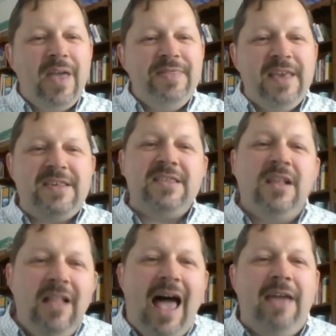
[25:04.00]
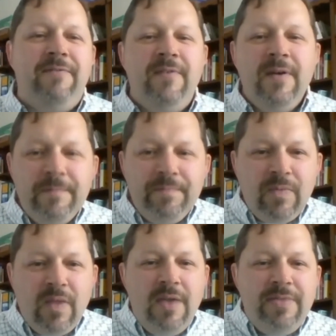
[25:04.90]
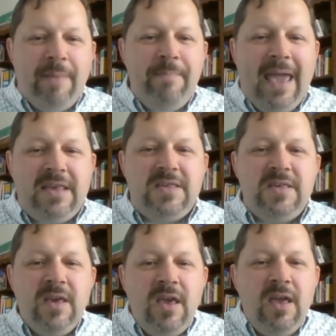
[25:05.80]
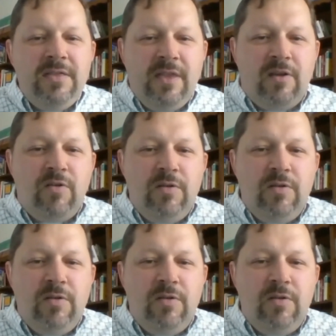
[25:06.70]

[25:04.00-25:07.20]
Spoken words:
This is the life that makes the